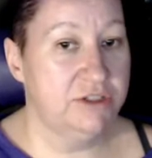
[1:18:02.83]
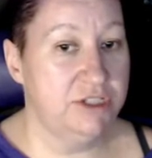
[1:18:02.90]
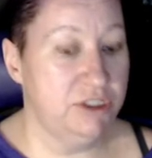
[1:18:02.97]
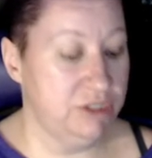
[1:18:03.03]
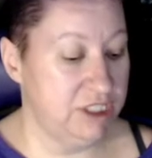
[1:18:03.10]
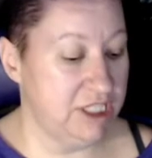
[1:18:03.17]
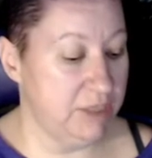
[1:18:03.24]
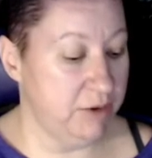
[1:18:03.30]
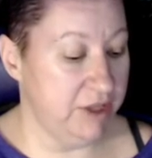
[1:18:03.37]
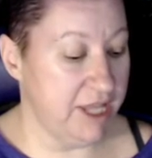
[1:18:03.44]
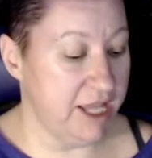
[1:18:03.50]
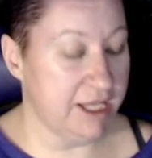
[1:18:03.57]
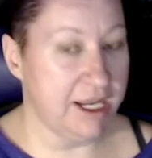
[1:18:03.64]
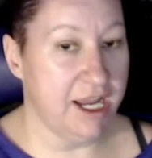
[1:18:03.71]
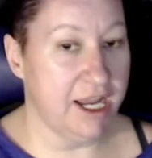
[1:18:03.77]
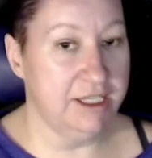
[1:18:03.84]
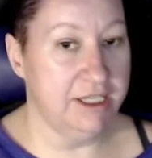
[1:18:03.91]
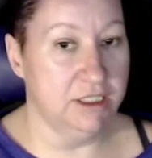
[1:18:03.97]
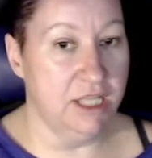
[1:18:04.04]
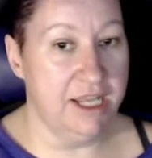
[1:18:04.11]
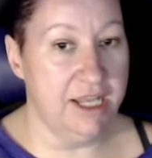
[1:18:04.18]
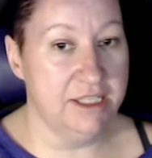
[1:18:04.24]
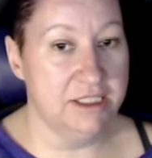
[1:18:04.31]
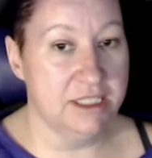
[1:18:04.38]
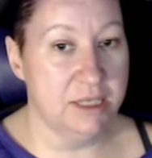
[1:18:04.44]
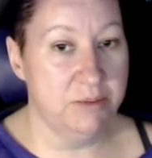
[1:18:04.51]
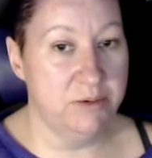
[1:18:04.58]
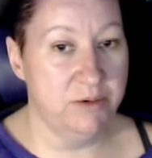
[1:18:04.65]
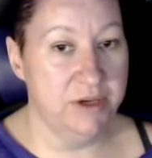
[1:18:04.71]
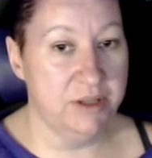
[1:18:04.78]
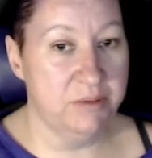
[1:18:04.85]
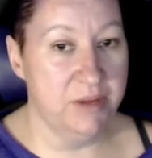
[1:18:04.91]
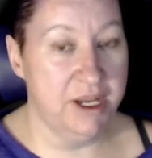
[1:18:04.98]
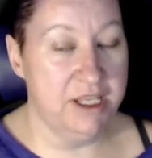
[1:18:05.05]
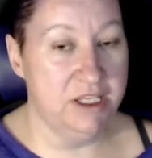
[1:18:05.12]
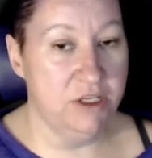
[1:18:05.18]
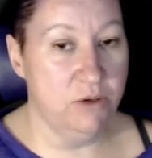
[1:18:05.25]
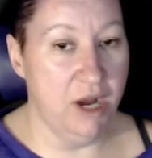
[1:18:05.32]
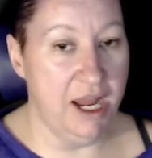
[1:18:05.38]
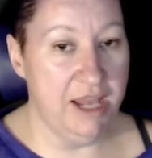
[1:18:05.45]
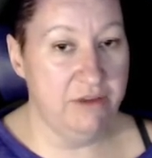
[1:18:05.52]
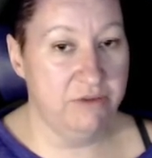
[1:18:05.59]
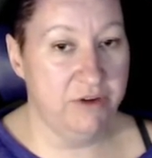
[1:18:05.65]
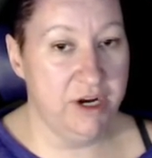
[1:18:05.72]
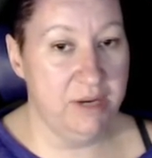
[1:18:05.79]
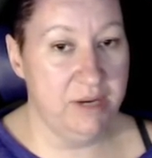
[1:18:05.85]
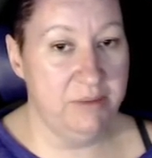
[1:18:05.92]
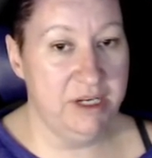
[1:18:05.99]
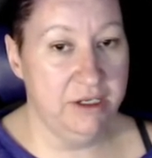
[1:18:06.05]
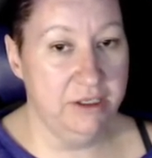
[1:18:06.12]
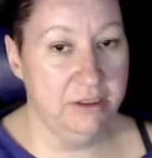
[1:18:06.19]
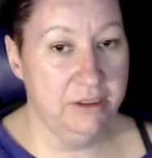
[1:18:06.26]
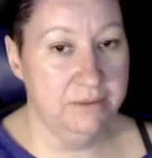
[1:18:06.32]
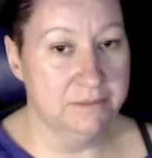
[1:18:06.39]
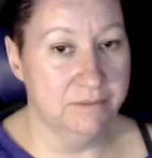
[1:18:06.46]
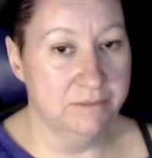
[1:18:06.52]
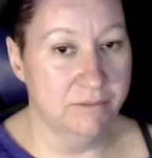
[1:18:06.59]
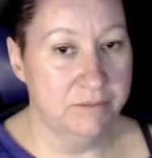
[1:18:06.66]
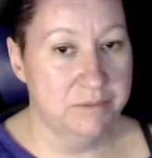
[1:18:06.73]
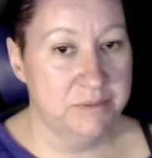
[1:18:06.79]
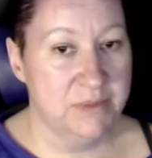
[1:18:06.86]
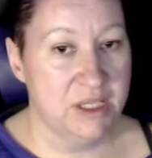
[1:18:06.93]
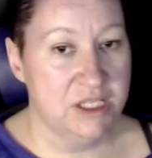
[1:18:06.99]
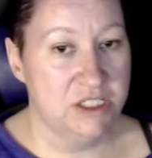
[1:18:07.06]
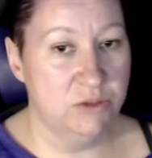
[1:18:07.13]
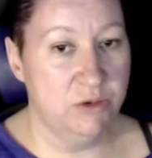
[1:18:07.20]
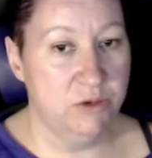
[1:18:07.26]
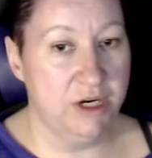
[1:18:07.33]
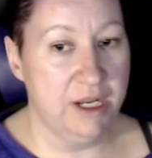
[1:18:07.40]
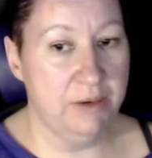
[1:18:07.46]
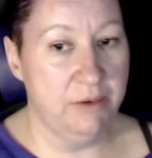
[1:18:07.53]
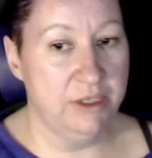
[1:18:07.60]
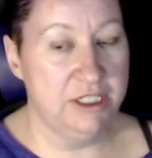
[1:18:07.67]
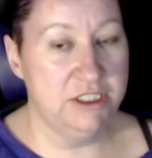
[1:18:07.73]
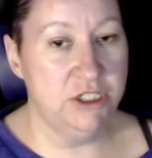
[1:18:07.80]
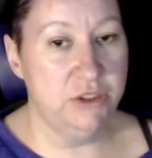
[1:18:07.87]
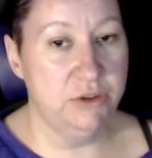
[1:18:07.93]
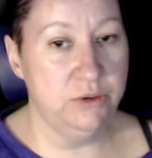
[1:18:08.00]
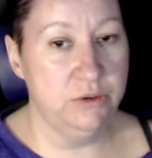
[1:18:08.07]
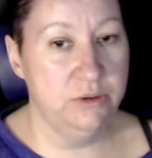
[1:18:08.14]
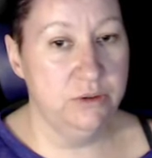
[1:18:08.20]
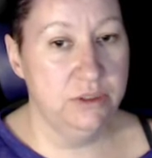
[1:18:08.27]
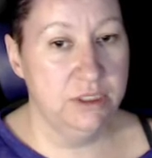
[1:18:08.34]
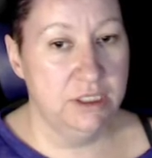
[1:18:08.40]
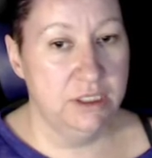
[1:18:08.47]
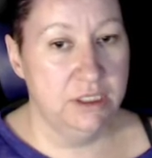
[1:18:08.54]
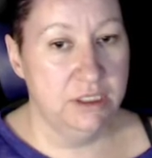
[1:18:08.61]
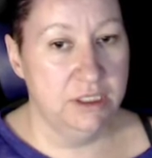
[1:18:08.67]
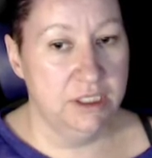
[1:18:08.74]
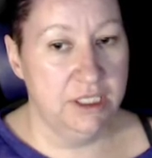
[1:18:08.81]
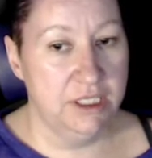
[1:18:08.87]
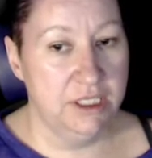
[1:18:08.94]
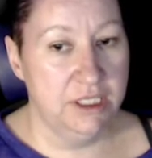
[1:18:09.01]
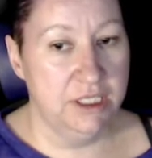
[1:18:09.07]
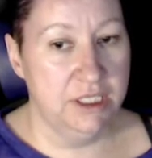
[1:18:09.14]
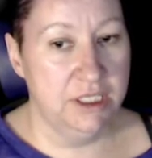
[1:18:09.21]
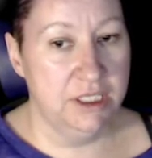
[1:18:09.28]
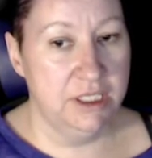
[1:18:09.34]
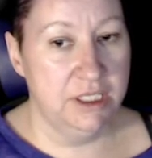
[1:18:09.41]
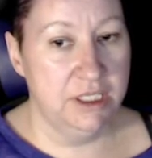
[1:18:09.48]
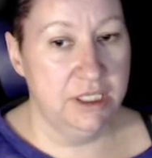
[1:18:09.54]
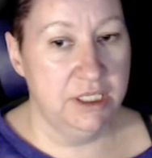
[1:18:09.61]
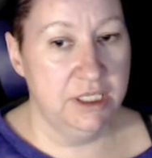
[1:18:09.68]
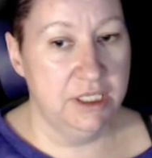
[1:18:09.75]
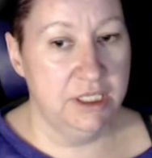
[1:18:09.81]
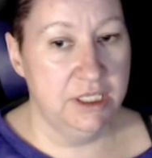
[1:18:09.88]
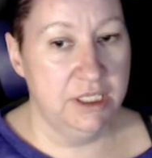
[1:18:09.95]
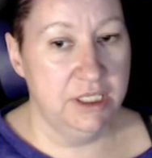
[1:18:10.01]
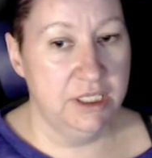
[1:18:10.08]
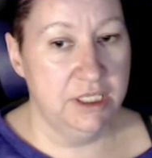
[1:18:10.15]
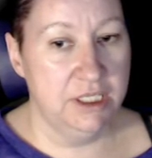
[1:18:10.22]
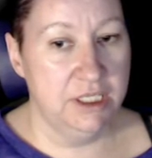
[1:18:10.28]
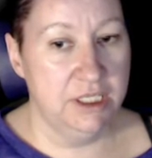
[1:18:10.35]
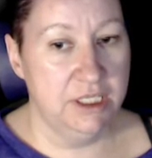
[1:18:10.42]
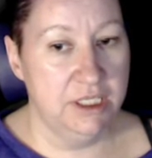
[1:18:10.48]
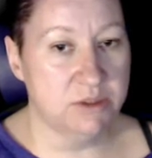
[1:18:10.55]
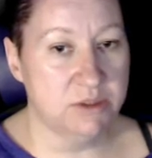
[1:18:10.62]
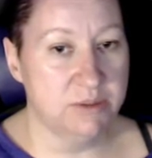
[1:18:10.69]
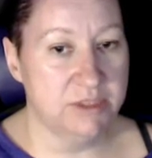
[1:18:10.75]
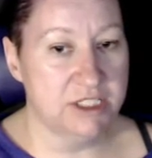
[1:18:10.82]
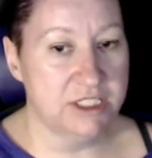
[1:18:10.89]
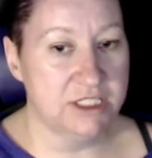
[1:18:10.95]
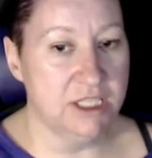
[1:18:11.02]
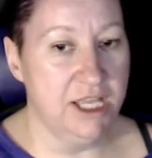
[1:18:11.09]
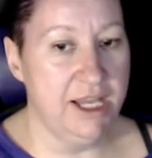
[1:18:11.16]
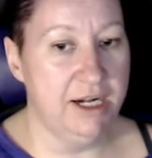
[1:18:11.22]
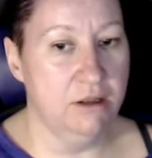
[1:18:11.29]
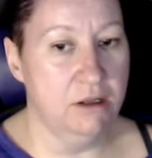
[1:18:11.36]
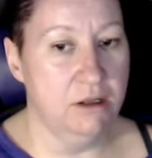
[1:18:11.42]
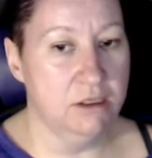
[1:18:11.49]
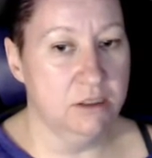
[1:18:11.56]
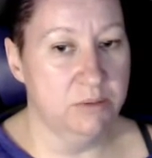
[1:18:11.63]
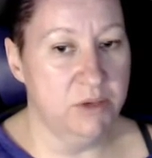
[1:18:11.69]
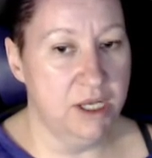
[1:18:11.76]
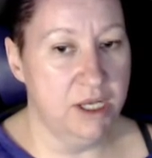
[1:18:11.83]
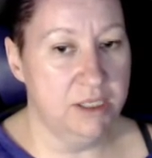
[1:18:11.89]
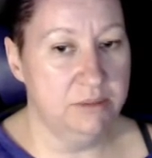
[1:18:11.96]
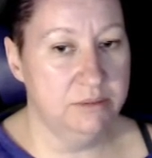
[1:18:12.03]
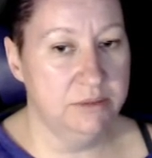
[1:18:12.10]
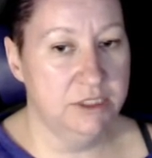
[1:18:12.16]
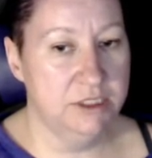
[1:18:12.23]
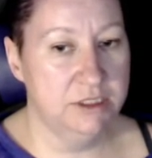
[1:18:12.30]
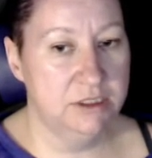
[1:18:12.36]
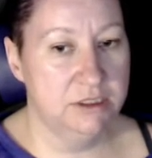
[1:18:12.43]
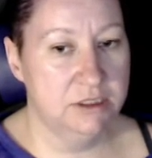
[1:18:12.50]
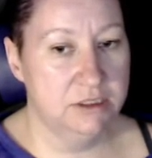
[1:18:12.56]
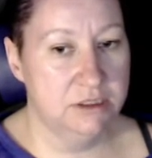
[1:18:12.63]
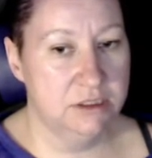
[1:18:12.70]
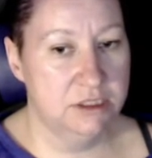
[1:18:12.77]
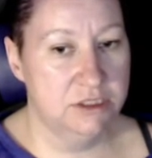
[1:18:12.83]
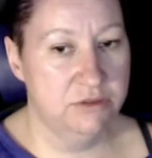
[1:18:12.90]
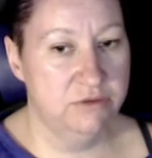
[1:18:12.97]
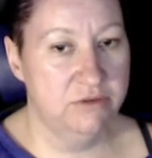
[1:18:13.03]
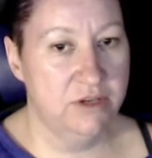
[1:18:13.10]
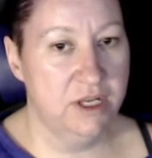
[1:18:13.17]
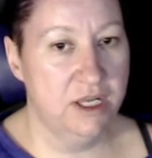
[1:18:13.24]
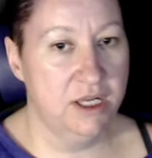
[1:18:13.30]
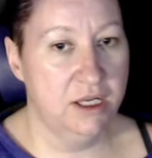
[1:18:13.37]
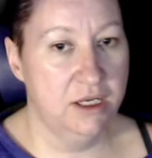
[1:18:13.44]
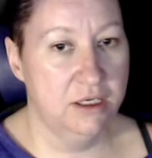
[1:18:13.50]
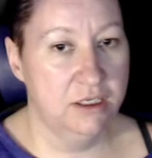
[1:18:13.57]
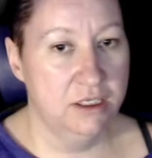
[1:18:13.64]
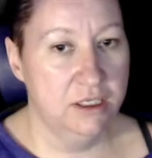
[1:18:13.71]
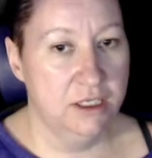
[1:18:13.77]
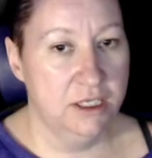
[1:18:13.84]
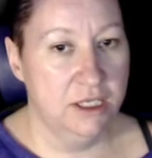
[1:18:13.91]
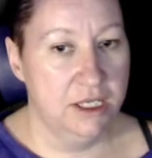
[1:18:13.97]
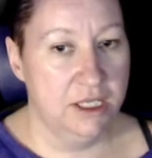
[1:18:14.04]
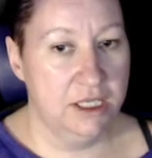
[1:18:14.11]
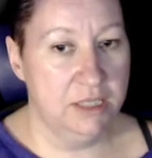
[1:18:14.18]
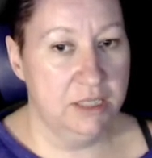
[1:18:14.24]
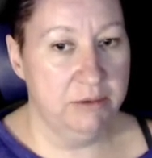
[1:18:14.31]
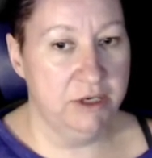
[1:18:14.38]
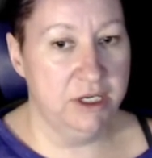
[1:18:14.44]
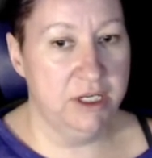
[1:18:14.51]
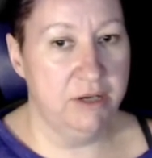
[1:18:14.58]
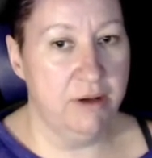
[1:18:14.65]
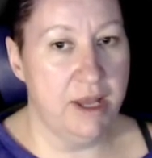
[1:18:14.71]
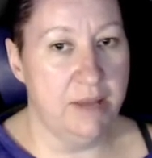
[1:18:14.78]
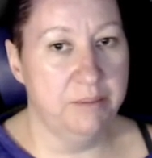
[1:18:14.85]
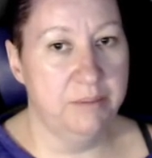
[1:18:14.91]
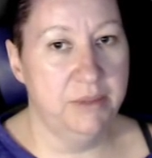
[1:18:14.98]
do you see where that kind of lines up with my UI frame here? So what I want to do is I kind of want this all to go to the top. So I'm going to slide it along the bottom. Too far. And then we're going to go up.